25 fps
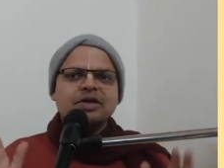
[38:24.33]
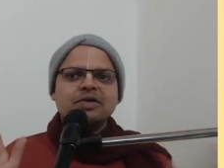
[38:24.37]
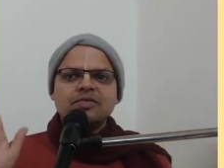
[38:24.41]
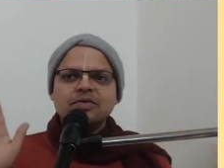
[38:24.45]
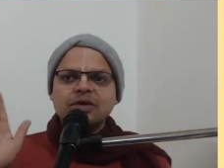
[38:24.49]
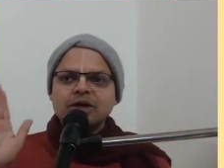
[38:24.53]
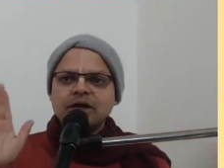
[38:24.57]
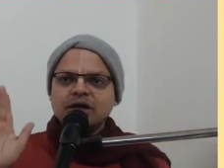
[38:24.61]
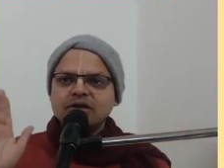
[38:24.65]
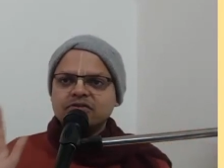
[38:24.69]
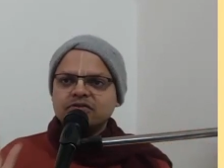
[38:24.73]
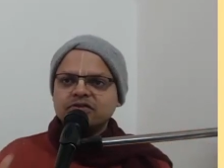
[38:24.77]

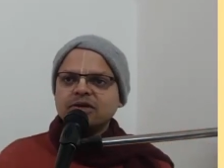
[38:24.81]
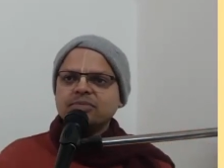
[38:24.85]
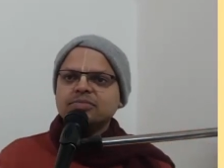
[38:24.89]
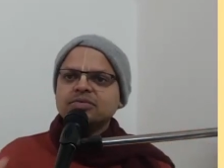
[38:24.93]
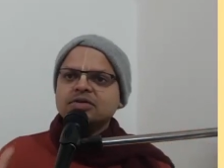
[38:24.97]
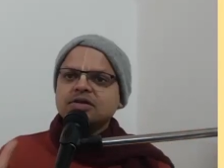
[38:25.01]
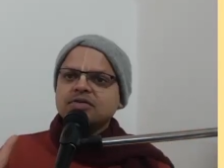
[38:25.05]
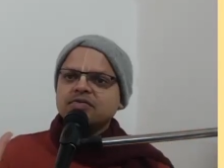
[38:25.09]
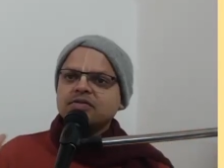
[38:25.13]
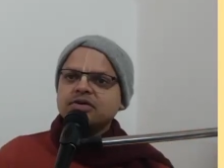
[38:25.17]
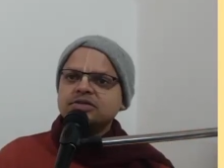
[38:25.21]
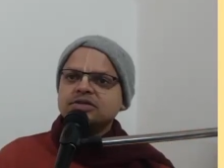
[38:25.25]
We accept
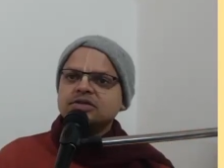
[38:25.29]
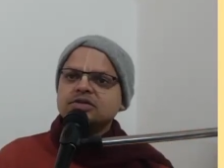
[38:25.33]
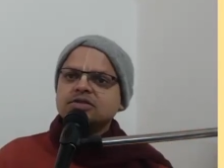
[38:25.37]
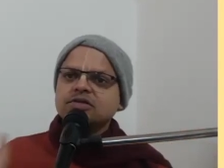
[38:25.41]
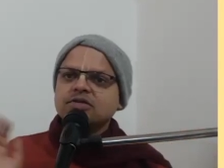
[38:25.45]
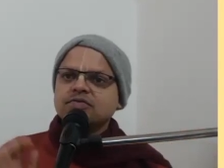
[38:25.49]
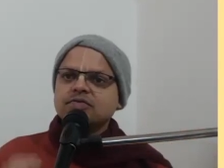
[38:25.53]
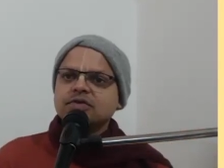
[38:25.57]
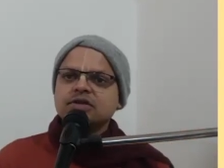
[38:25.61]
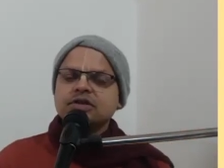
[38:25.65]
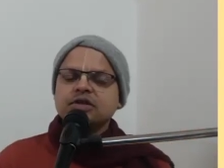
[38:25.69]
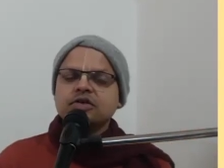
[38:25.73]
the version
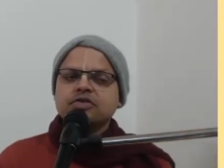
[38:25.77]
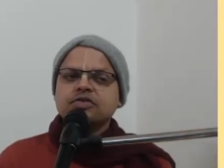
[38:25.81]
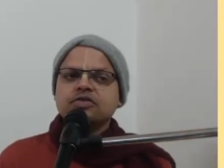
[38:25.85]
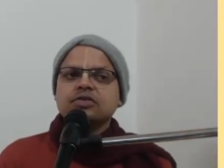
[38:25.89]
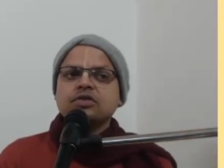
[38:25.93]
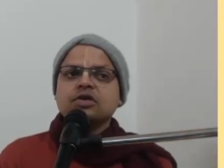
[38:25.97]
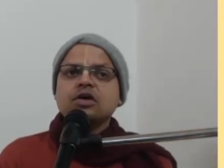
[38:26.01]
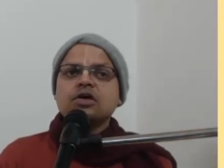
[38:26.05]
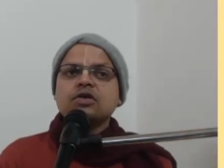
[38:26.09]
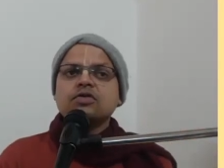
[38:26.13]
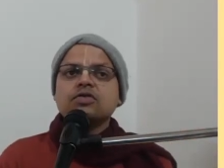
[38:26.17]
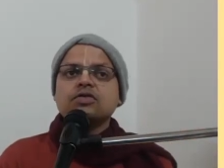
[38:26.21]
of Vedas.
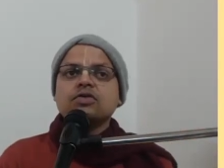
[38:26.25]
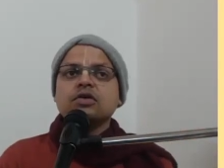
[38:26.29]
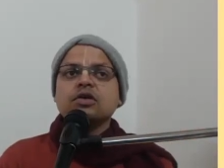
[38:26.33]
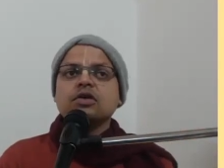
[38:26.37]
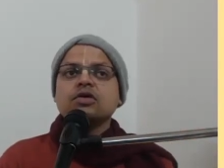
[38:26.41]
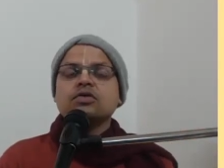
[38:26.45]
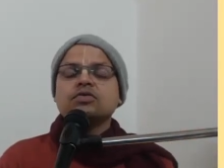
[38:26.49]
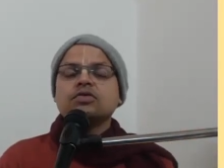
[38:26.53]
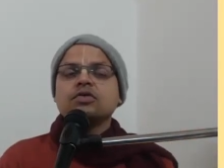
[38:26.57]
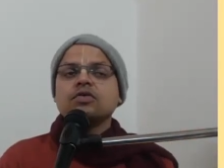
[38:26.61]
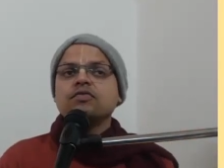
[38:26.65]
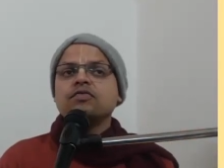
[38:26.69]
This
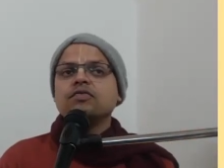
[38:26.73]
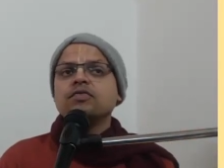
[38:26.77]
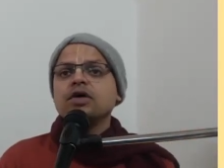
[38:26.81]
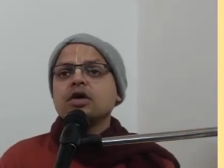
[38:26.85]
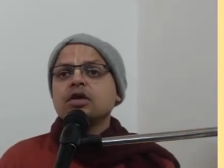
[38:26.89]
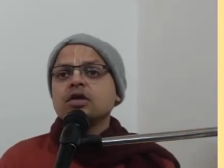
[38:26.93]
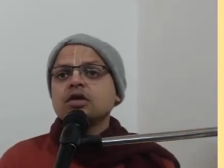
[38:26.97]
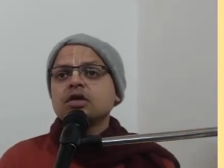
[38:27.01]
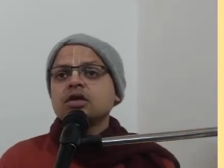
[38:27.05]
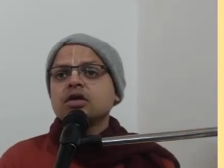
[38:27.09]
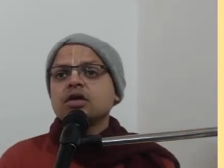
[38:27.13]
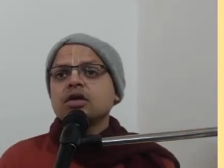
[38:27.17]
is a
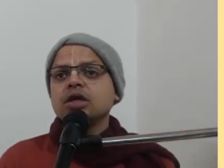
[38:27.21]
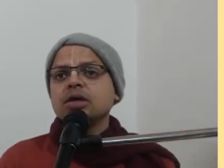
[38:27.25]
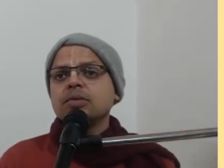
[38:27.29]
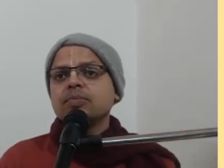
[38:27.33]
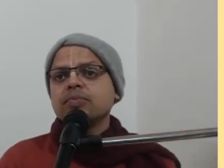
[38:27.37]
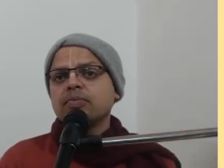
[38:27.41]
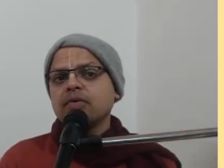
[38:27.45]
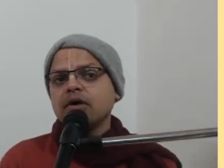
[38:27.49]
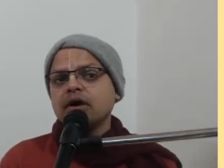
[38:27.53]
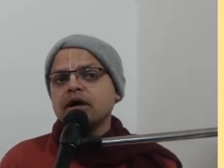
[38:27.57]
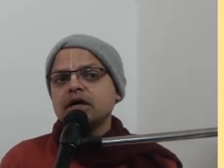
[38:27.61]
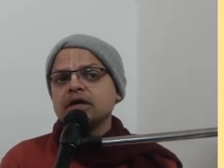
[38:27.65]
very key
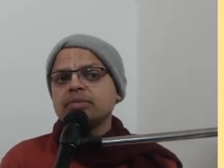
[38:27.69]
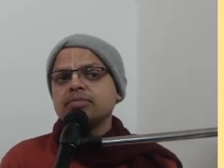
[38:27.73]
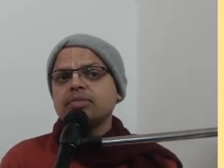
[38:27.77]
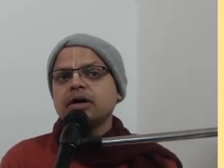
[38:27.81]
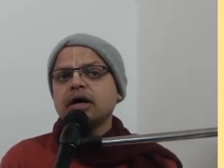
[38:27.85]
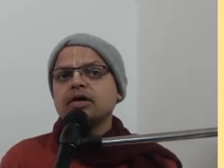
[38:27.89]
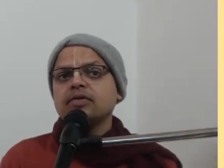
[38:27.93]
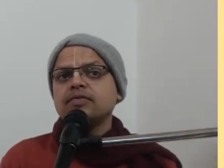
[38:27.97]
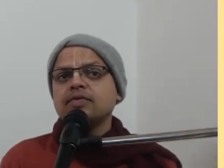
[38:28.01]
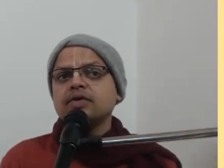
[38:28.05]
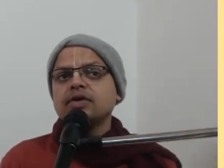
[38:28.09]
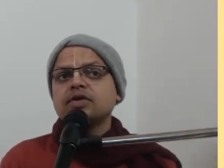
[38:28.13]
point
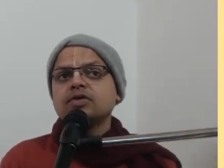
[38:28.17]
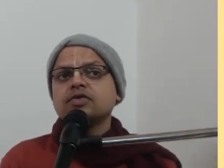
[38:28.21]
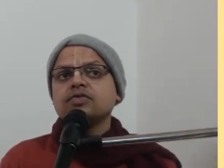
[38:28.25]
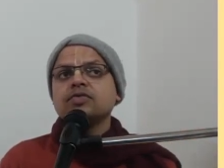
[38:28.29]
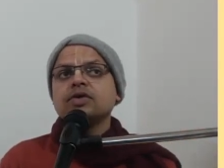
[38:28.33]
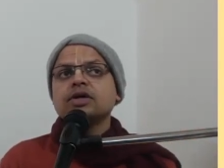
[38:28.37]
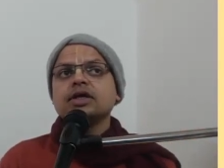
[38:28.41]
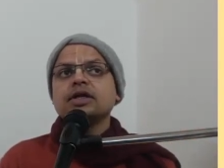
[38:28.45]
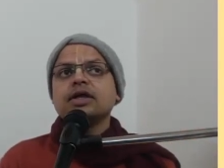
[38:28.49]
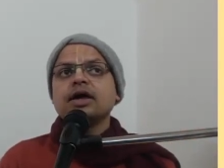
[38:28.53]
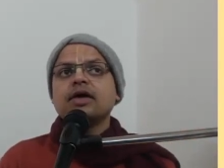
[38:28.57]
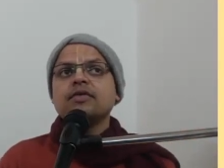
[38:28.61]
by which
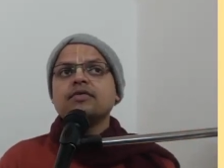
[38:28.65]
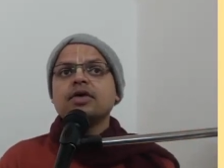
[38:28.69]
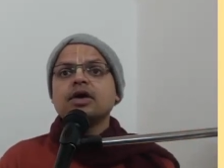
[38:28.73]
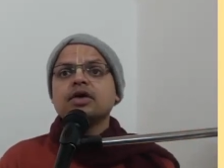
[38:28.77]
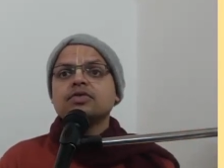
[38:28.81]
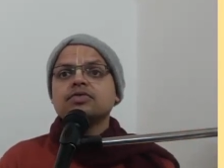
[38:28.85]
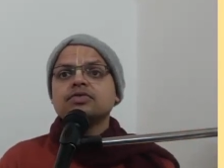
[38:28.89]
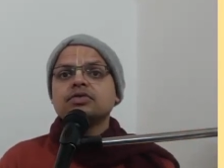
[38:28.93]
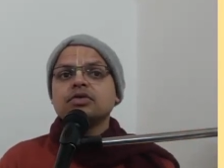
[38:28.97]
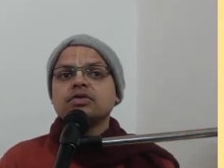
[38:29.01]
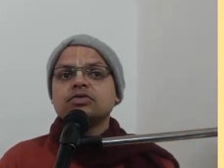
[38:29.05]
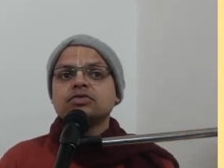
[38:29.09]
we can have
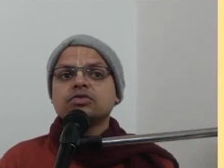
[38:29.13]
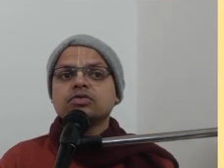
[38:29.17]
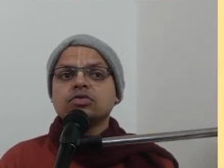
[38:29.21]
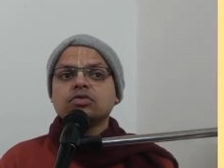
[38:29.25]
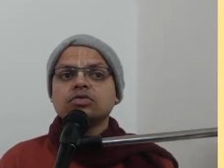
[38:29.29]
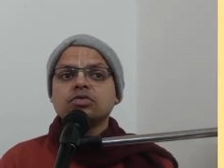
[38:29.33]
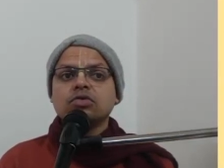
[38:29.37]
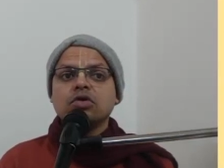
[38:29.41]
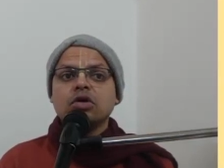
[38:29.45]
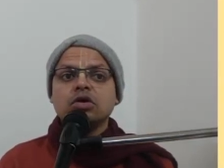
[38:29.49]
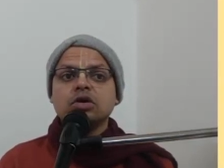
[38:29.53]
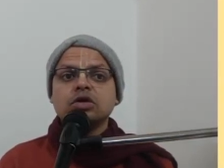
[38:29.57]
access to
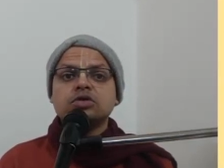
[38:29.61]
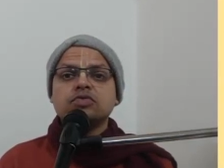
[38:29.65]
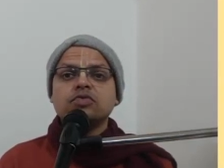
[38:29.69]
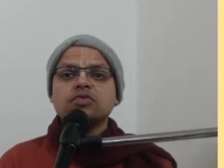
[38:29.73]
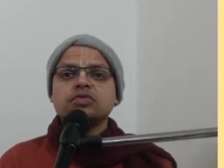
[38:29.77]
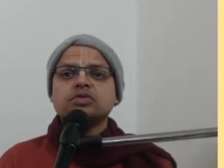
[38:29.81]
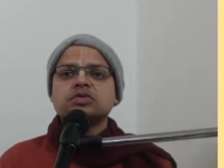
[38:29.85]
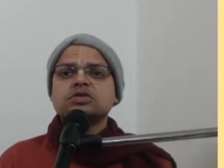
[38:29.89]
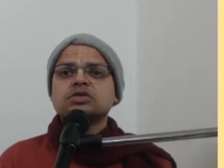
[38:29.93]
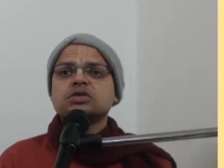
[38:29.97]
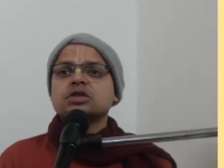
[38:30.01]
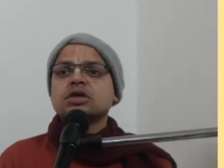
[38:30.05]
knowledge
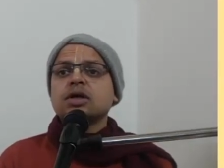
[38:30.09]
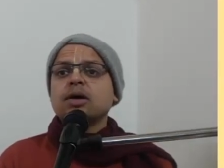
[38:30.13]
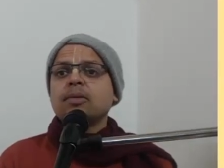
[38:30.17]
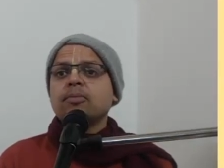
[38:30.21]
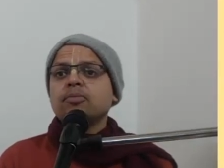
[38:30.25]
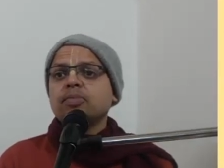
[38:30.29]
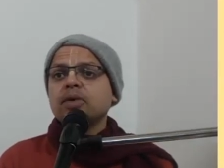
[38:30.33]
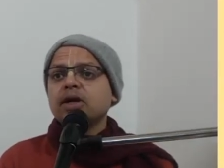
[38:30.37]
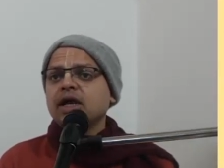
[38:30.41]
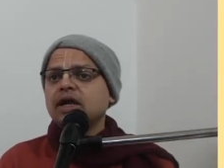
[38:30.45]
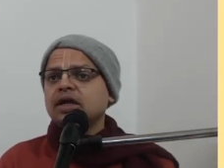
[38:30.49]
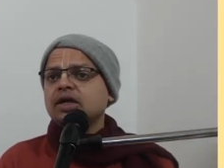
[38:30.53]
which is
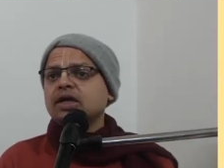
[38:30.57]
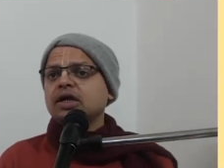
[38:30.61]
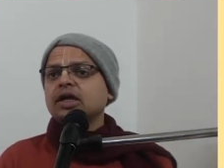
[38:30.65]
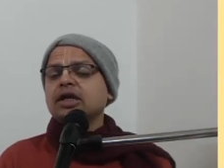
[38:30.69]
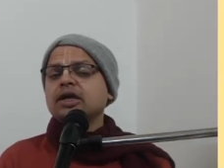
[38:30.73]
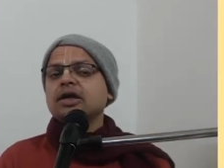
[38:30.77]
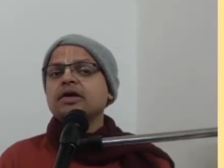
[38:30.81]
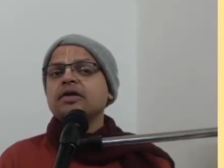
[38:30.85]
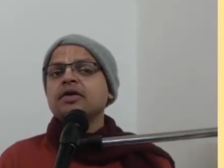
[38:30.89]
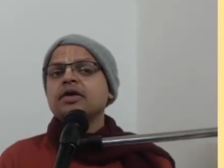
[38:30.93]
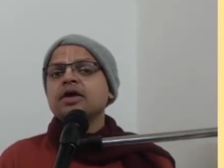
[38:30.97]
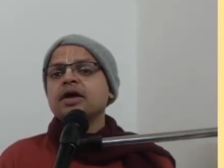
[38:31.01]

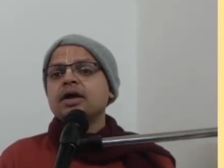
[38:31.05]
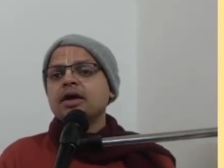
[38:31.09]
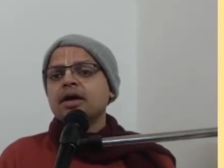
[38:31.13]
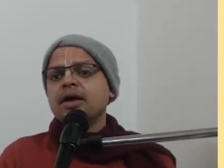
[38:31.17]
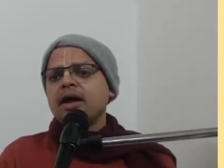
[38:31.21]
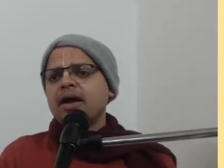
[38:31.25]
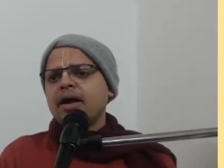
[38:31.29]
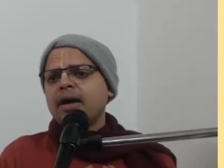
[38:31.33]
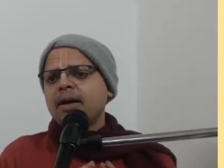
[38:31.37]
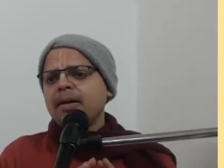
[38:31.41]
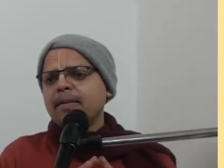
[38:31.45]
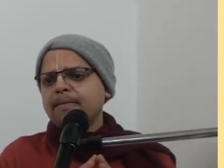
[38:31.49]
completely
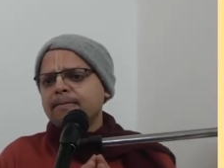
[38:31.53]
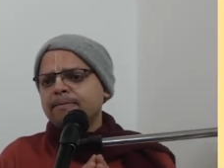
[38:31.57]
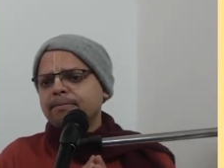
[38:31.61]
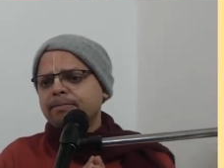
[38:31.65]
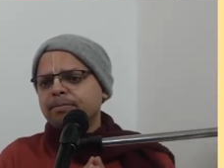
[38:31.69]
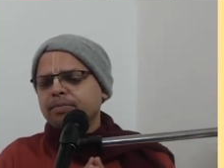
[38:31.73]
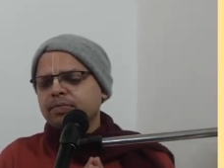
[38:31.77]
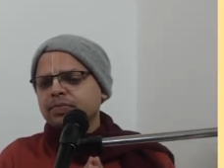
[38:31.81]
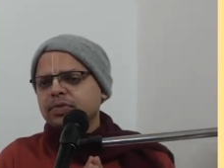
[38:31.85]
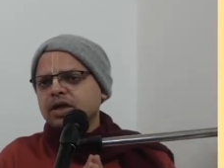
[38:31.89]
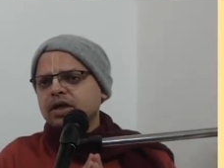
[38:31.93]
Im-